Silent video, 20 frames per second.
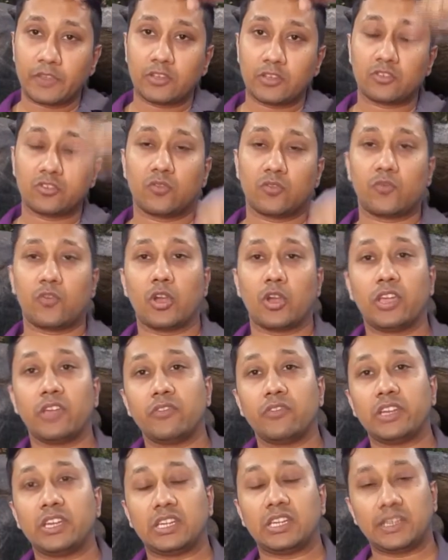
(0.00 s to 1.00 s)
So for
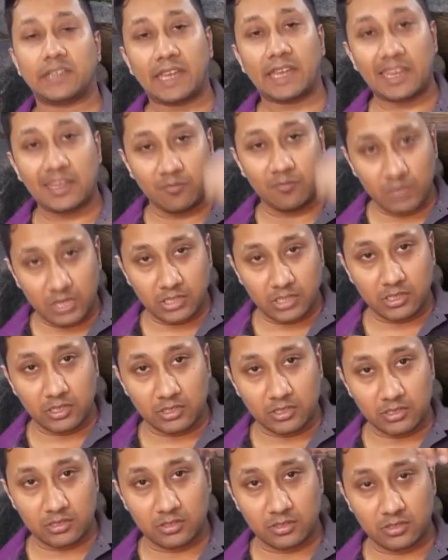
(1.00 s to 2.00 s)
every 10
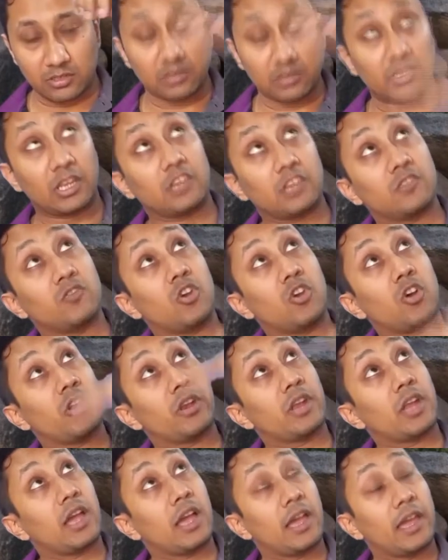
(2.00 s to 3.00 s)
meters that you've gone
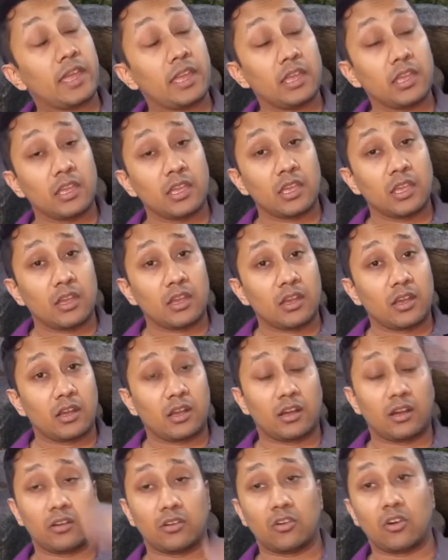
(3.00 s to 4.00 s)
high
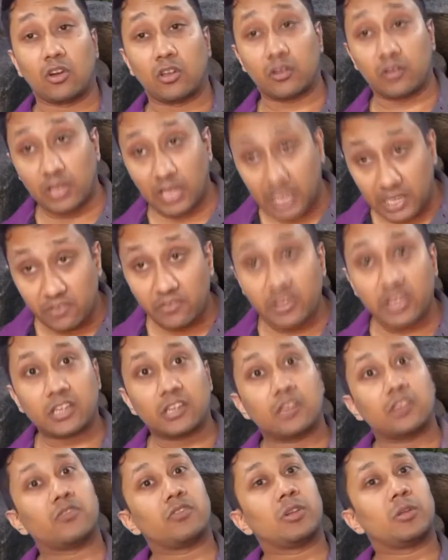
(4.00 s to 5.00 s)
or
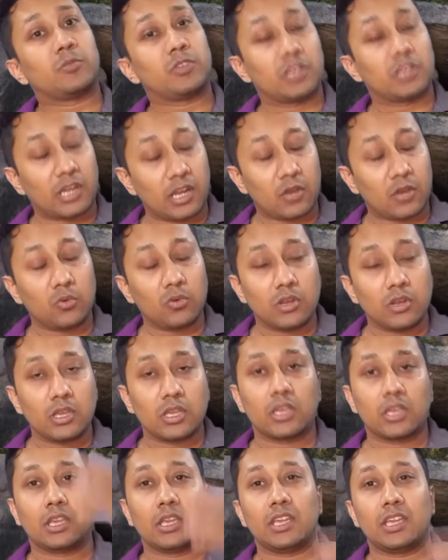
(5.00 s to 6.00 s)
elevated from the ground,
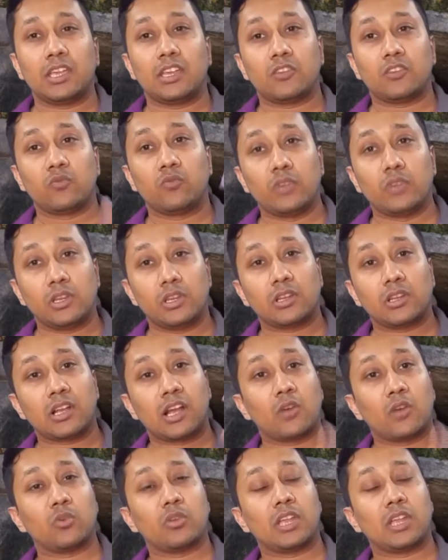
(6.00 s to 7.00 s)
it will
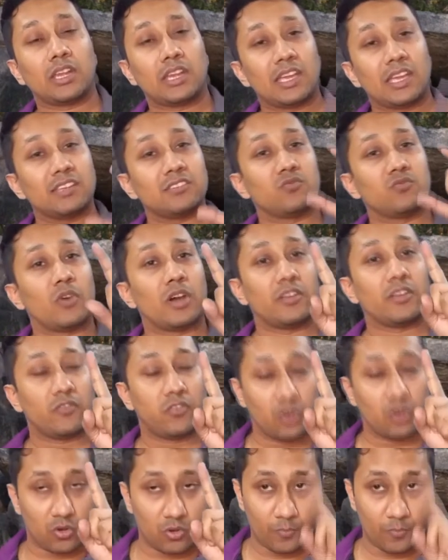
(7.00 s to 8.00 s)
count that as one
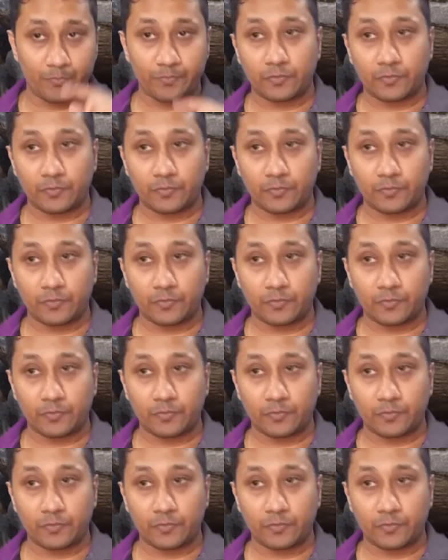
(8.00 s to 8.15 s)
floor.